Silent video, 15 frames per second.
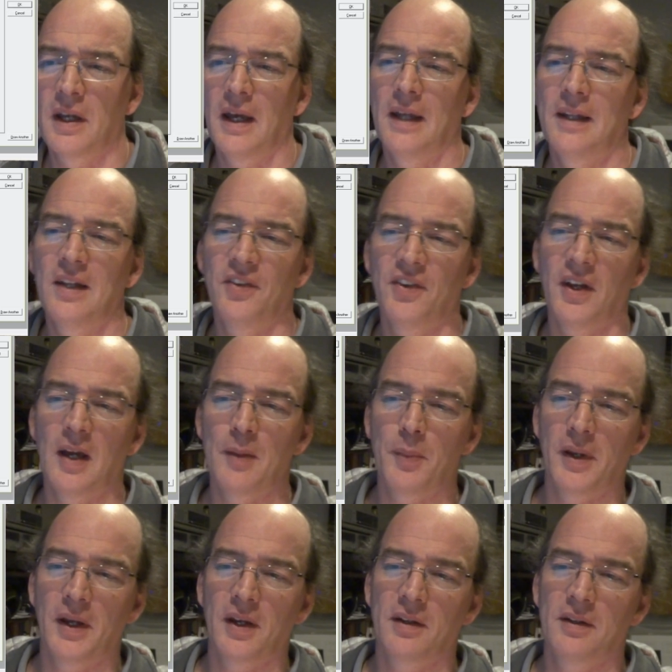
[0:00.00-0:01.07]
and let's say I
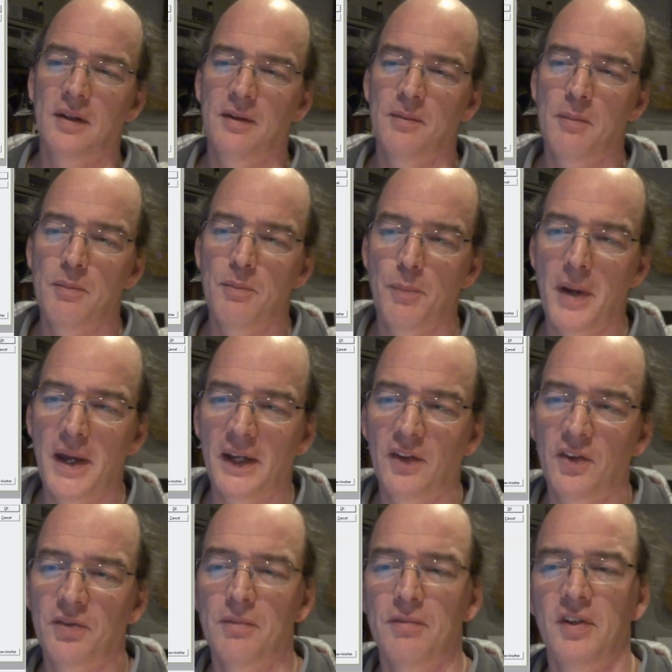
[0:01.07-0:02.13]
pick
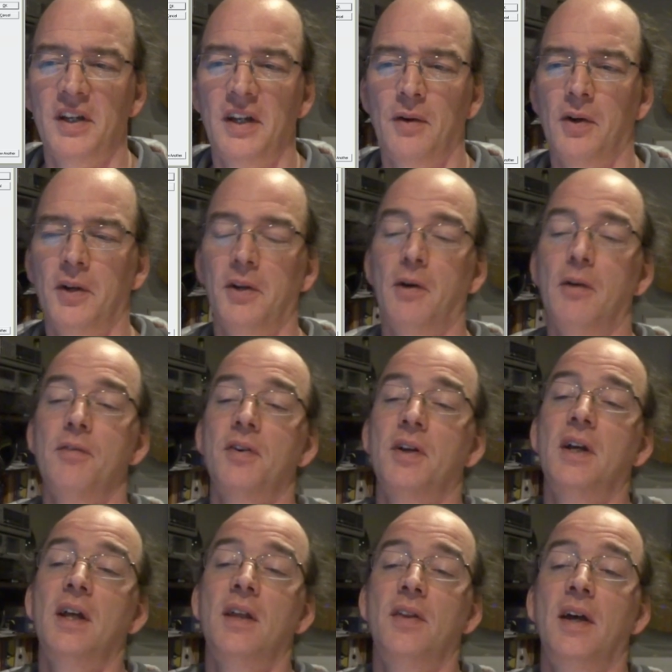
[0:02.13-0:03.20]
base from video on
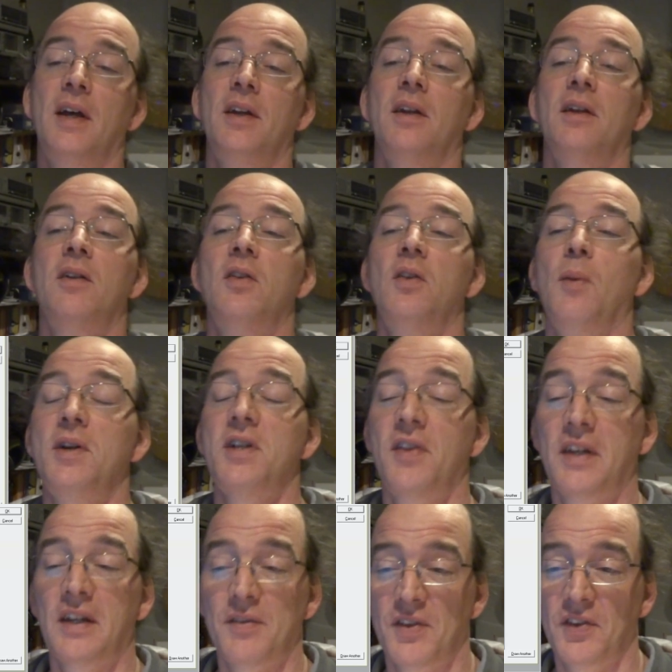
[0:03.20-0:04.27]
off, then the way to
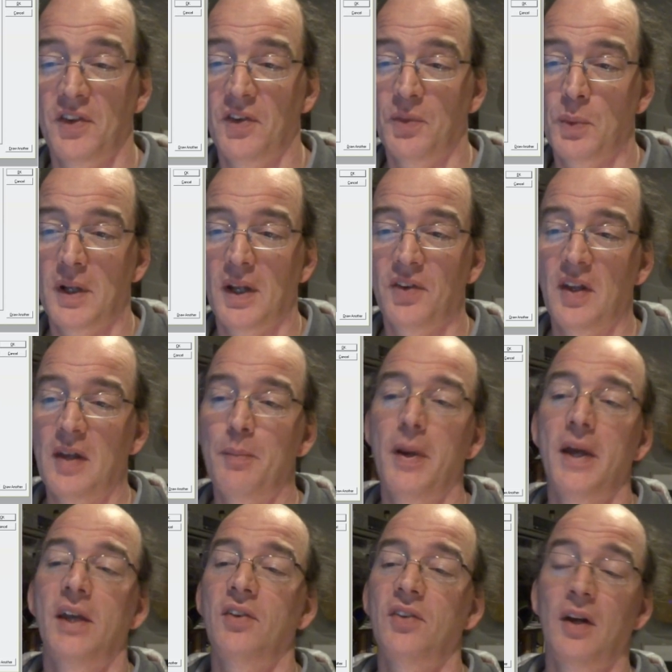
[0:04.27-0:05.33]
think of this is when I say
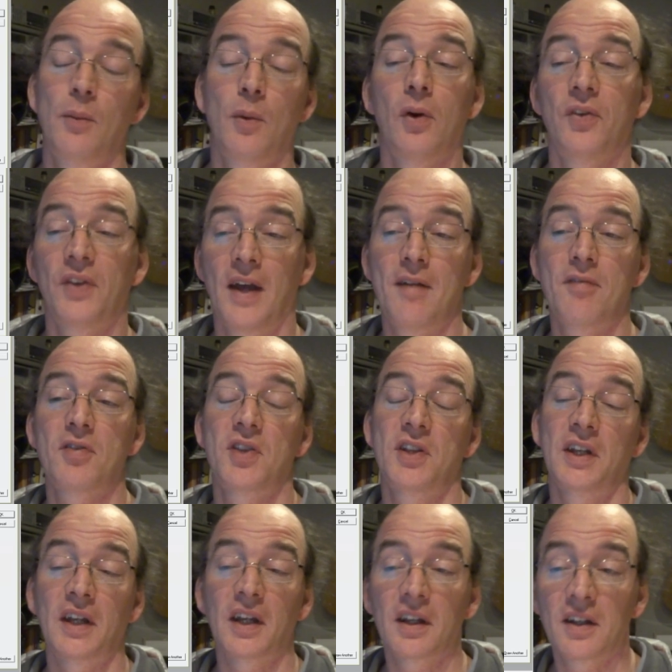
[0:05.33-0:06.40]
base, I want
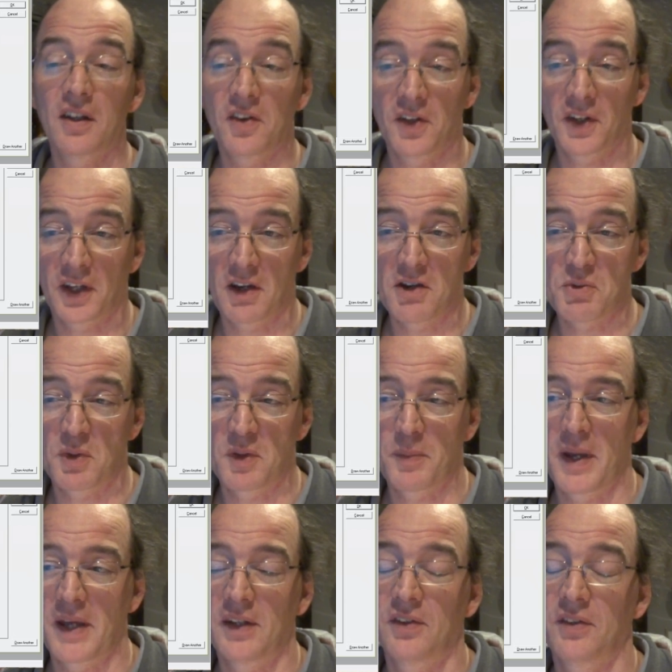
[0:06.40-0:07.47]
everything that goes with
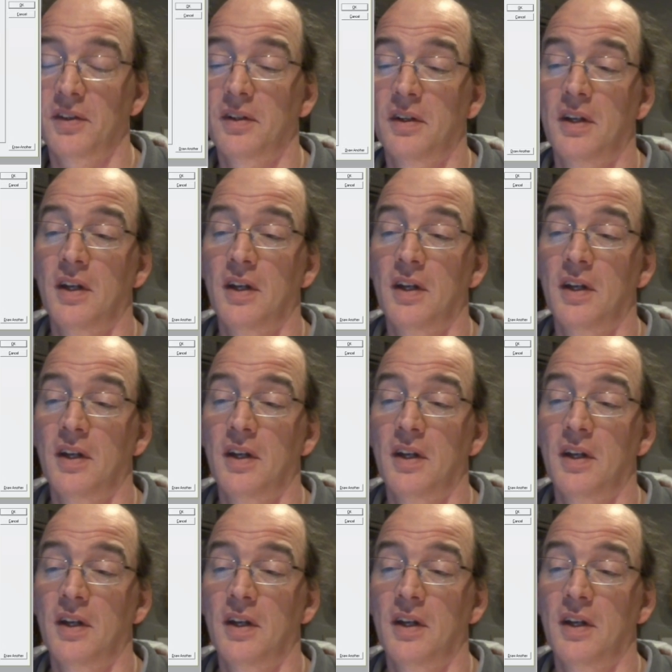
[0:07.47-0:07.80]
base.